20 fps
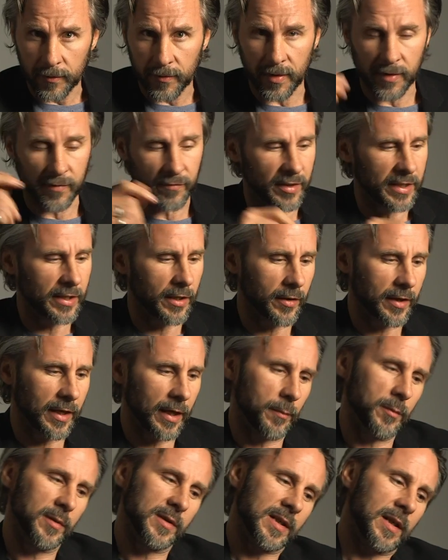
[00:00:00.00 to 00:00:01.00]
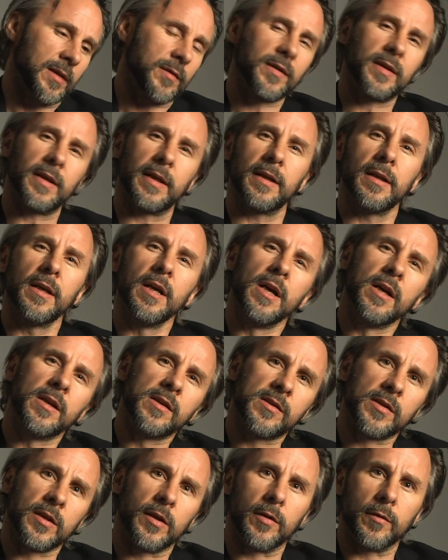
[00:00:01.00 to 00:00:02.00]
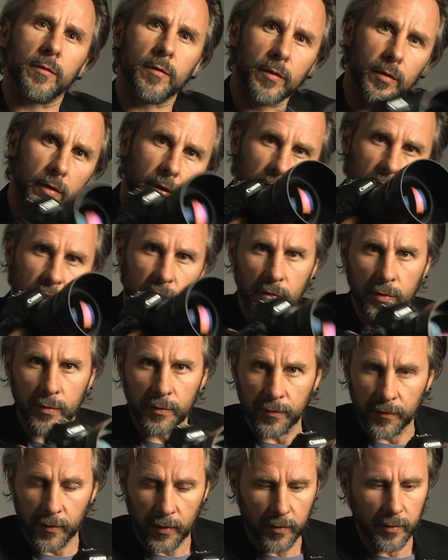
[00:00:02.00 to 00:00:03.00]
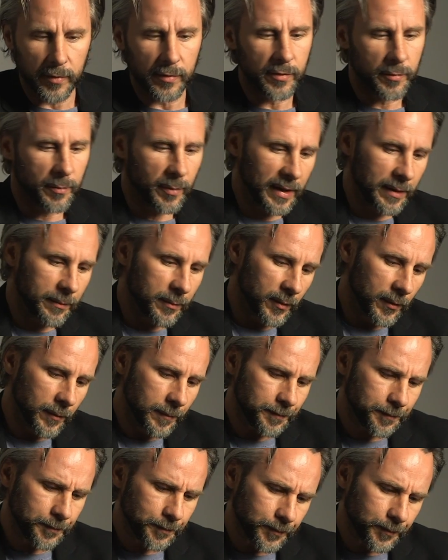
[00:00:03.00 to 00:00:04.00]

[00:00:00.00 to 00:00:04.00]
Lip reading: of other video cameras out there, so not too foreign to people.